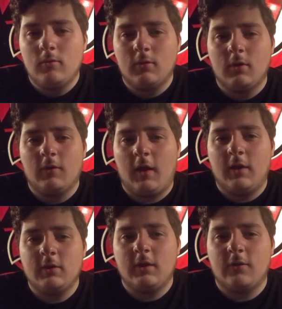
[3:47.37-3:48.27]
because I
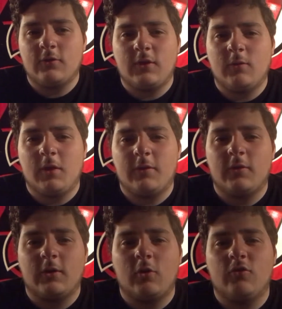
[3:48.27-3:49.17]
highly doubt there's anyone out there
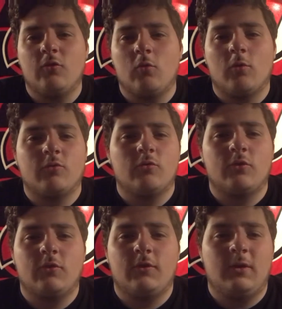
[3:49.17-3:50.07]
that goes to Warped Tour
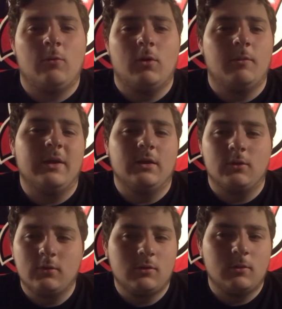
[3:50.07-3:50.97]
just to see one band.
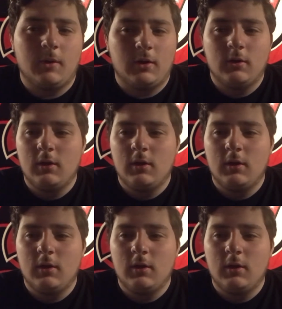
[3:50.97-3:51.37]
Come on.